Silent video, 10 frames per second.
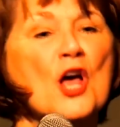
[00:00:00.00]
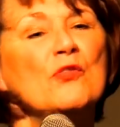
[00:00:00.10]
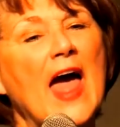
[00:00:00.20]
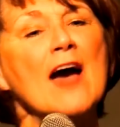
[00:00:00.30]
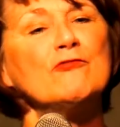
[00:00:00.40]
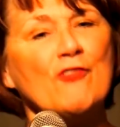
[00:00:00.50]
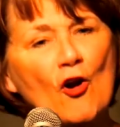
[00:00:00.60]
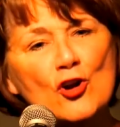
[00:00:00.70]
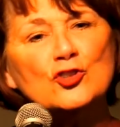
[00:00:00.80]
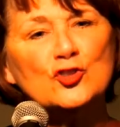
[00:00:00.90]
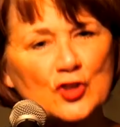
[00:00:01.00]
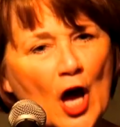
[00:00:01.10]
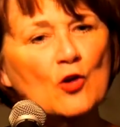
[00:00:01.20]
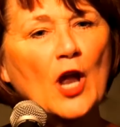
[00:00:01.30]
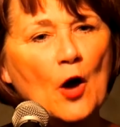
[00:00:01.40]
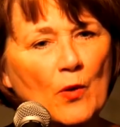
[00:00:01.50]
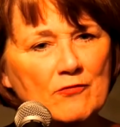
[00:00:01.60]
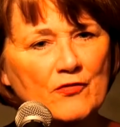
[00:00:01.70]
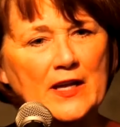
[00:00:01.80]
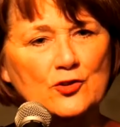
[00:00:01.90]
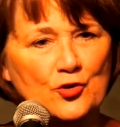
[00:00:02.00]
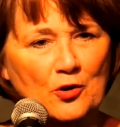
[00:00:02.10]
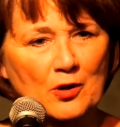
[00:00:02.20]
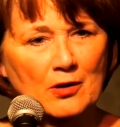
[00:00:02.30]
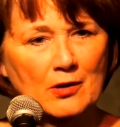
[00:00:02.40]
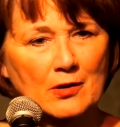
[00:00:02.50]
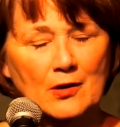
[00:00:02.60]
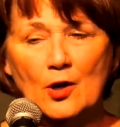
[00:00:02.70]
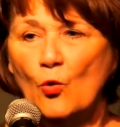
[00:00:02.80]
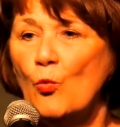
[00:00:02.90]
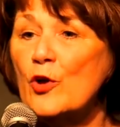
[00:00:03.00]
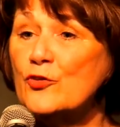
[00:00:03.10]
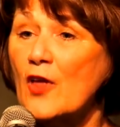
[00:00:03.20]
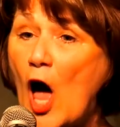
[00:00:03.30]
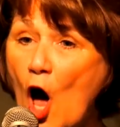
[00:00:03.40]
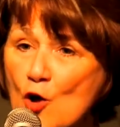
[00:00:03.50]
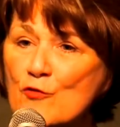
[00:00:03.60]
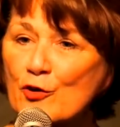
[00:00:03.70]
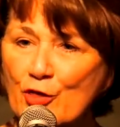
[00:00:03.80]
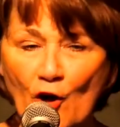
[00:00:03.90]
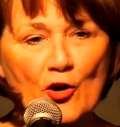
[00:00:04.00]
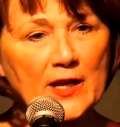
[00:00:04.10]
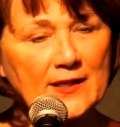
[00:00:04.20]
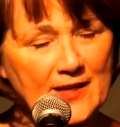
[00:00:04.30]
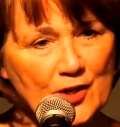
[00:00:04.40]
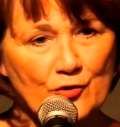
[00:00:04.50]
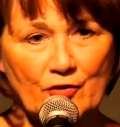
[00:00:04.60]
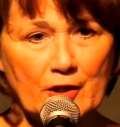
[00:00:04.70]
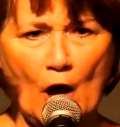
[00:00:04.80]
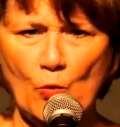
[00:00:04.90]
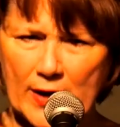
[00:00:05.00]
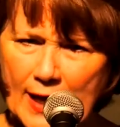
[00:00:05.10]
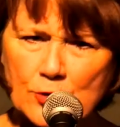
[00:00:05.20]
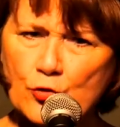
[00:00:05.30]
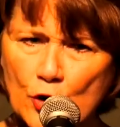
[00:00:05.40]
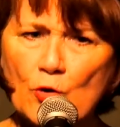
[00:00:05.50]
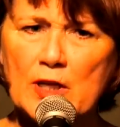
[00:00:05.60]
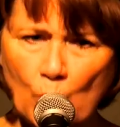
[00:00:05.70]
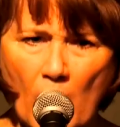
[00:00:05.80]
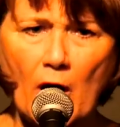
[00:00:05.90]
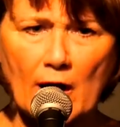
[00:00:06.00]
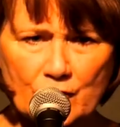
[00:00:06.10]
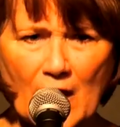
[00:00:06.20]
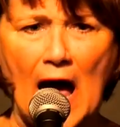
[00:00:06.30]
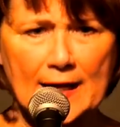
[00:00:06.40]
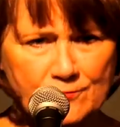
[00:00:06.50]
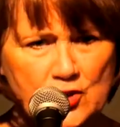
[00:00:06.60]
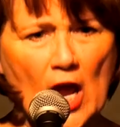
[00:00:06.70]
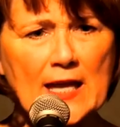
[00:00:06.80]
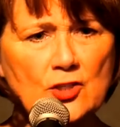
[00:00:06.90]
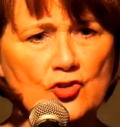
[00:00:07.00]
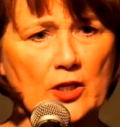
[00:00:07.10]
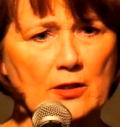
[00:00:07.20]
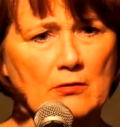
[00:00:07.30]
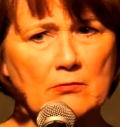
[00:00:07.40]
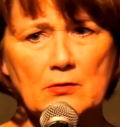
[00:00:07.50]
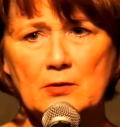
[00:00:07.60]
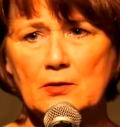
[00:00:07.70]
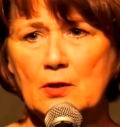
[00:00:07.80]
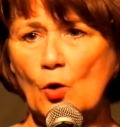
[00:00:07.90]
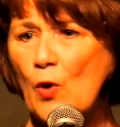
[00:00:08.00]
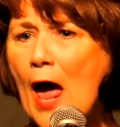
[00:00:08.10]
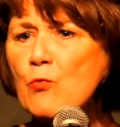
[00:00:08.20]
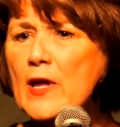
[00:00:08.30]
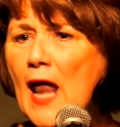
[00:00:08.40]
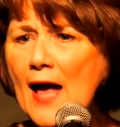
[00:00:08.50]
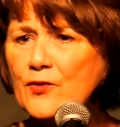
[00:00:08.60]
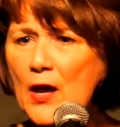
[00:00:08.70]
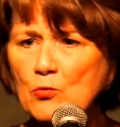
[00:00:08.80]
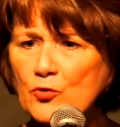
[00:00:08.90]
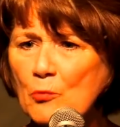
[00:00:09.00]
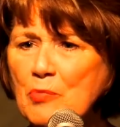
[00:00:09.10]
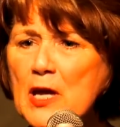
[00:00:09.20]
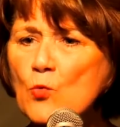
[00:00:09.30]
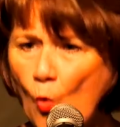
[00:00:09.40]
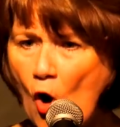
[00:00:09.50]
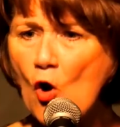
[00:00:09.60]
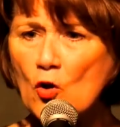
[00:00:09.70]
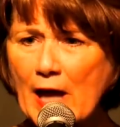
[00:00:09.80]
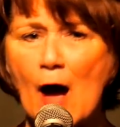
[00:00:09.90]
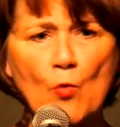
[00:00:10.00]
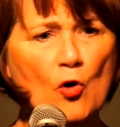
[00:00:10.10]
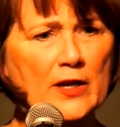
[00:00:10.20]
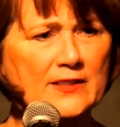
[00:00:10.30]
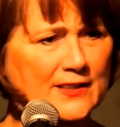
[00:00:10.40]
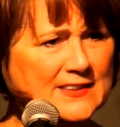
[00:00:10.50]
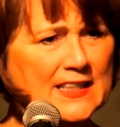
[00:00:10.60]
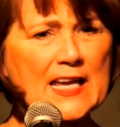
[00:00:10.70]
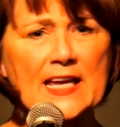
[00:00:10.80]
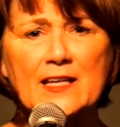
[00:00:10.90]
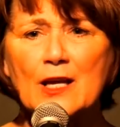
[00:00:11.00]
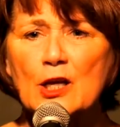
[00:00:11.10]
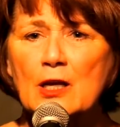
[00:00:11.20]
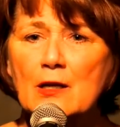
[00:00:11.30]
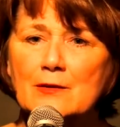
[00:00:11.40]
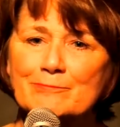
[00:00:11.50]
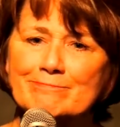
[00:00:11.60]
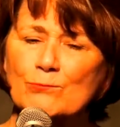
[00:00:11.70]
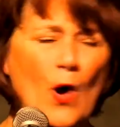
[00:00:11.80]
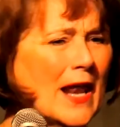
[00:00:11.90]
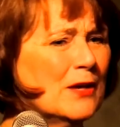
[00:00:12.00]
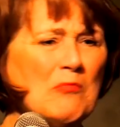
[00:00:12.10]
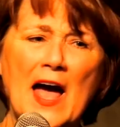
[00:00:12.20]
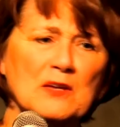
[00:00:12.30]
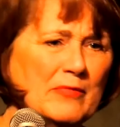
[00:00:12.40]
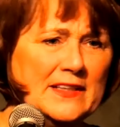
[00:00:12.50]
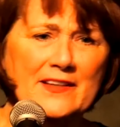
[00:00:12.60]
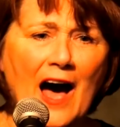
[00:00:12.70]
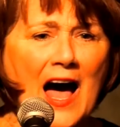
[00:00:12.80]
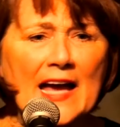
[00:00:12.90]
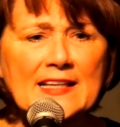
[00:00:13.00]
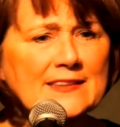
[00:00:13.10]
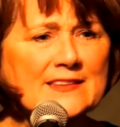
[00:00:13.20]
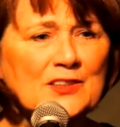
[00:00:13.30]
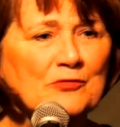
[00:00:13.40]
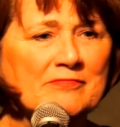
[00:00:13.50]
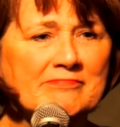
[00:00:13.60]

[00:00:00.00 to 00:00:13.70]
That first solo adventure was over 30 years ago, and it truly was life-changing. Well, I realized there was a big world I wanted to see, and while it might be nice,